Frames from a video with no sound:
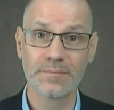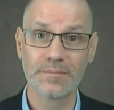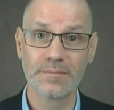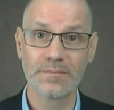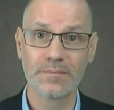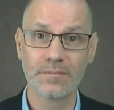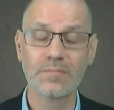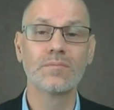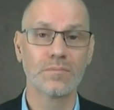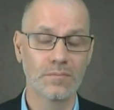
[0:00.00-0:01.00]

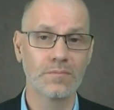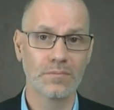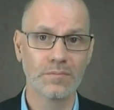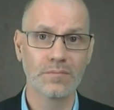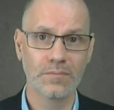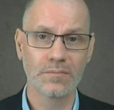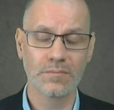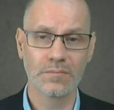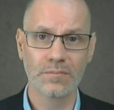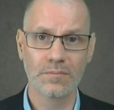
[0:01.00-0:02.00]

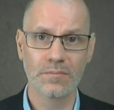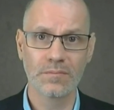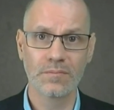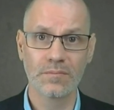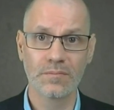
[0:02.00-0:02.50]
The person shown says nothing.